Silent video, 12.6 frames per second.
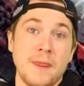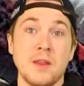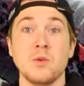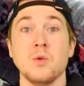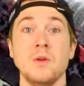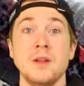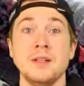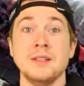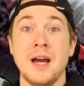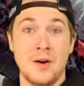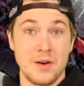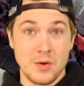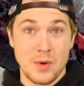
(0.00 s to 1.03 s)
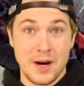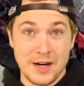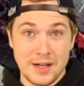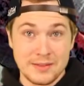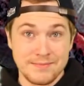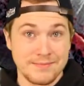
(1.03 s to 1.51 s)
And they're rolling out of the
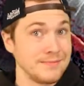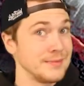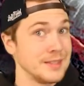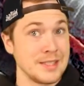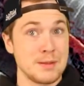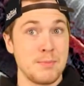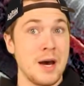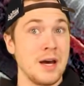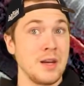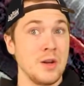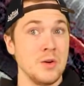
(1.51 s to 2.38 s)
water that's bad